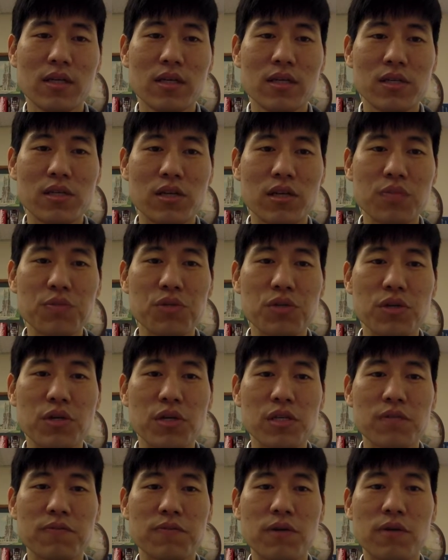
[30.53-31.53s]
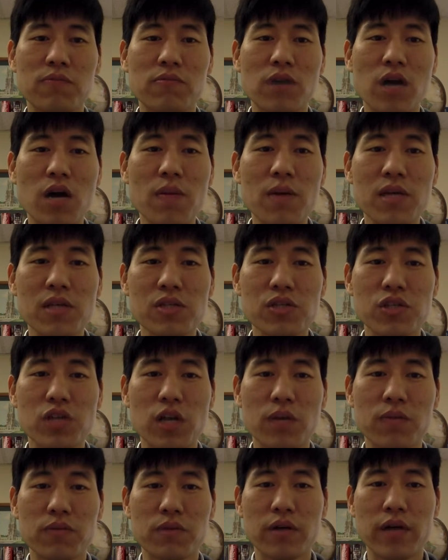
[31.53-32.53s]
Scripture is from Romans
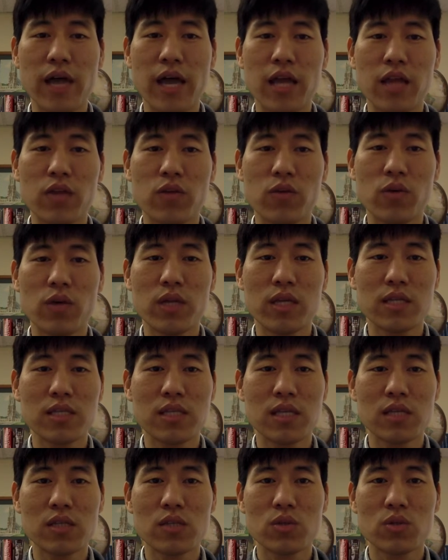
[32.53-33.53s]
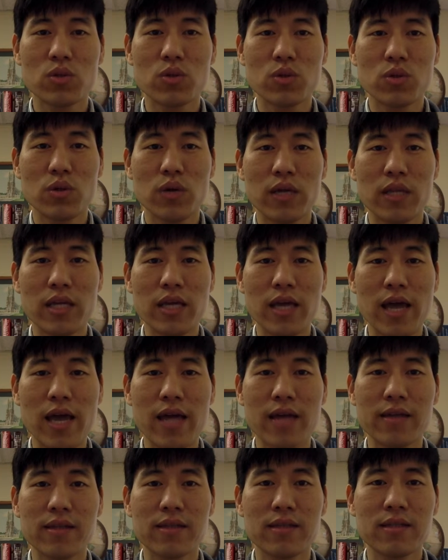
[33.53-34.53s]
chapter 8, 26 to
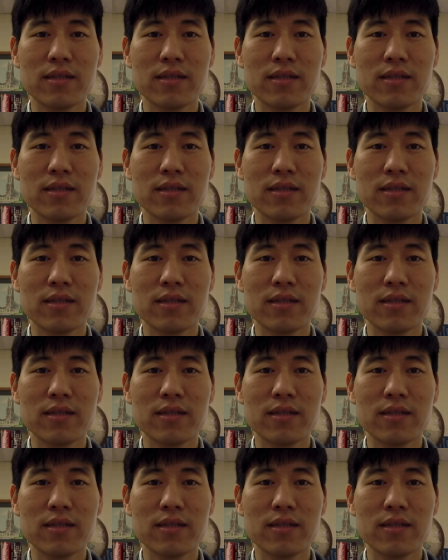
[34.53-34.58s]
28.